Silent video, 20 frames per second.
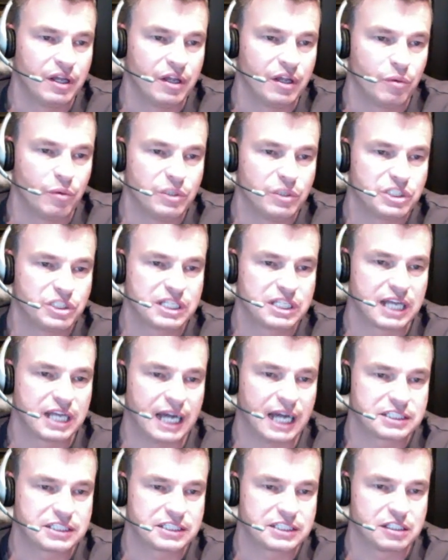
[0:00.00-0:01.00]
we should
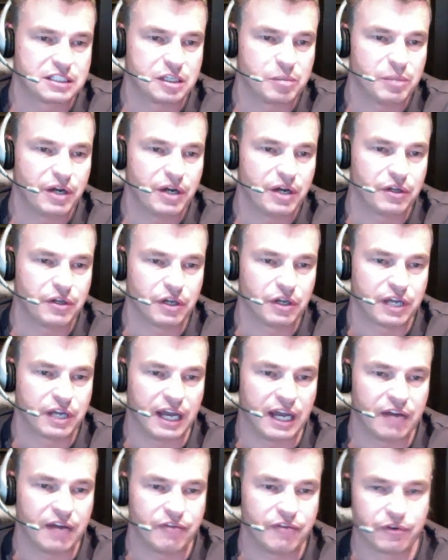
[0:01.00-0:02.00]
constantly be on the
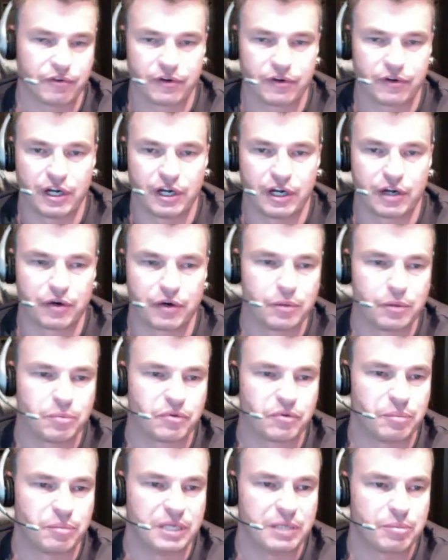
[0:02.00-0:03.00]
lookout for groups
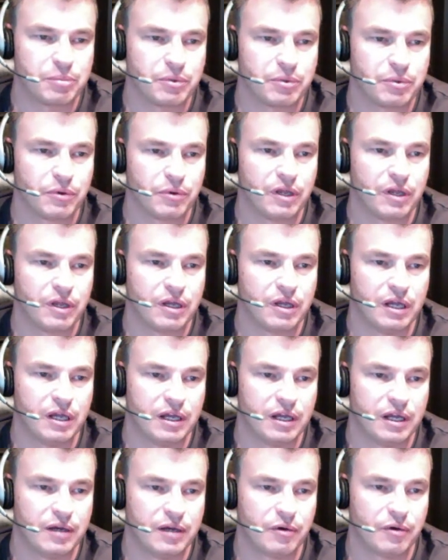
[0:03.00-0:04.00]
of people,
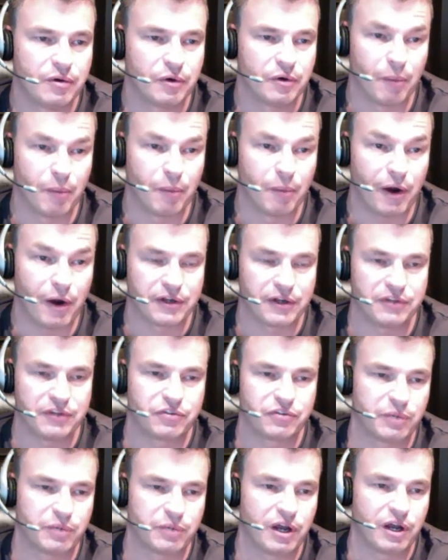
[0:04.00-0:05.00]
or
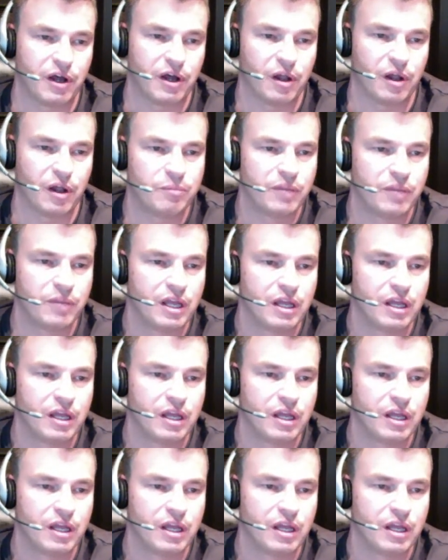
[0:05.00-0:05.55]
markets, we call them,